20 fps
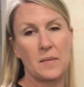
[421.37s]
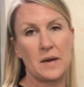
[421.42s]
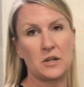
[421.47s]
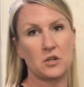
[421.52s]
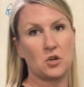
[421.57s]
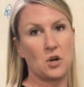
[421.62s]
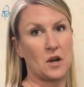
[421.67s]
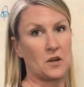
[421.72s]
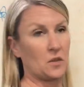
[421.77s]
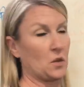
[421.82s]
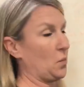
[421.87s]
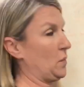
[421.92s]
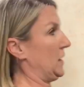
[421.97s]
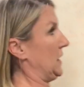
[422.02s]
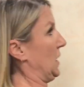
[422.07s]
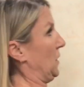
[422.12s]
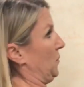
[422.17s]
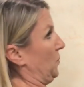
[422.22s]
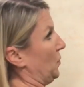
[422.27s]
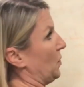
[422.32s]
of my truck that we
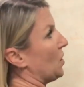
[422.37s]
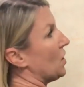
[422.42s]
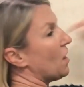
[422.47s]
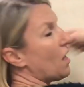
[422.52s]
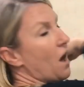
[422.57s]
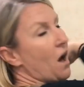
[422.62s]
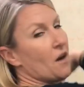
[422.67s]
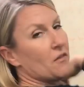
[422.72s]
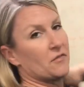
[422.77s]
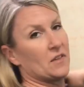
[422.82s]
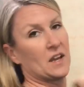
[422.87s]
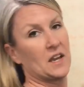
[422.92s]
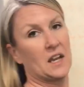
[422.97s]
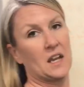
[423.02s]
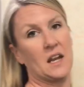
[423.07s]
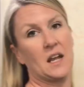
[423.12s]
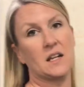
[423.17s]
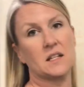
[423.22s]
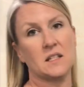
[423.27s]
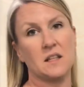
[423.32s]
can pull off and
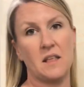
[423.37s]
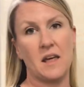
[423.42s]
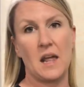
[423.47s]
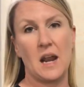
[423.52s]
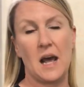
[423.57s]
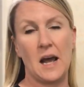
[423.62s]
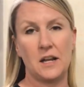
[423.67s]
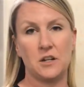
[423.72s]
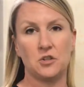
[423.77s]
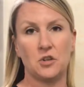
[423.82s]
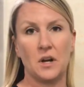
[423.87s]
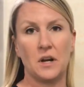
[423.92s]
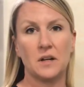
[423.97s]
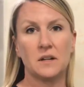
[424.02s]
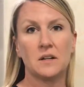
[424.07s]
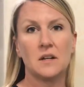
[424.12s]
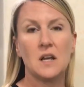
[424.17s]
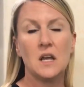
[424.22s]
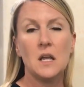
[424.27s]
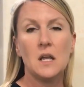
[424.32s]
connect to that hydrant.
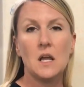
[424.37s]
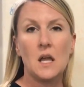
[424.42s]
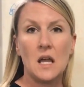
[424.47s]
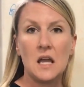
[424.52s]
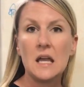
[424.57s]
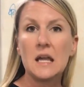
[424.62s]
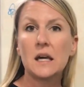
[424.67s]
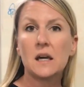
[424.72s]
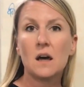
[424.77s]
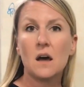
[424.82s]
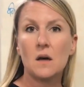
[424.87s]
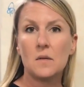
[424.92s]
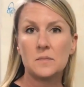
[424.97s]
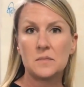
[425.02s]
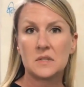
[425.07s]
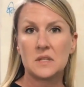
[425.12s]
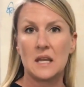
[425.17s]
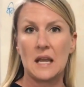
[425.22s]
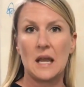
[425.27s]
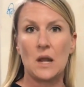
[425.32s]
It
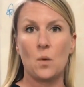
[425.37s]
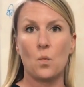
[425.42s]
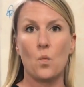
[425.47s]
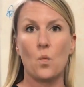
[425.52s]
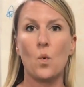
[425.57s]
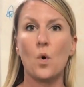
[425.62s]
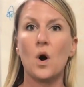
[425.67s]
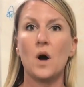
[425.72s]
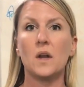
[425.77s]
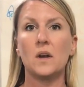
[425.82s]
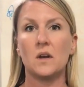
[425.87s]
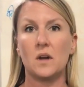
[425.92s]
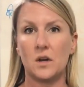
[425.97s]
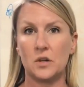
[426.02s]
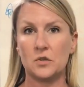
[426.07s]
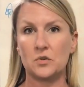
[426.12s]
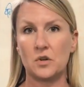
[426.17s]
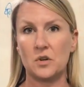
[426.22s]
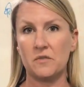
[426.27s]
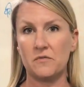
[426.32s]
comes in
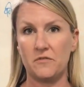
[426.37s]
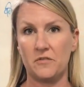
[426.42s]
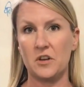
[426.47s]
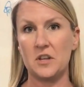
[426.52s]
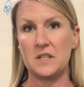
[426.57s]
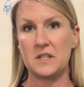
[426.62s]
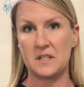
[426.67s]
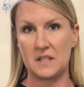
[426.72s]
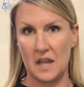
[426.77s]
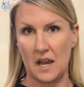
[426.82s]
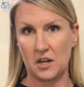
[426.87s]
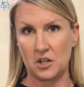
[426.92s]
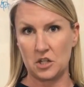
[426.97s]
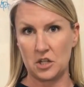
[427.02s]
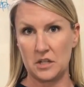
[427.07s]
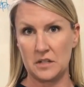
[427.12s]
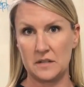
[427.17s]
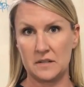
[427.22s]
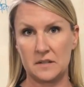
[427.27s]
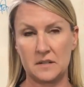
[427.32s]
100 foot
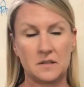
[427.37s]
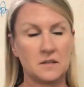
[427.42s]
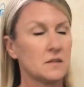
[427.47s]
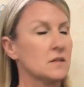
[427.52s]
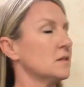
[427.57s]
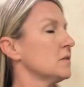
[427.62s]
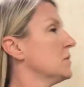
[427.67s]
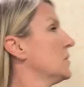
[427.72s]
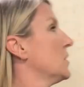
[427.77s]
sections.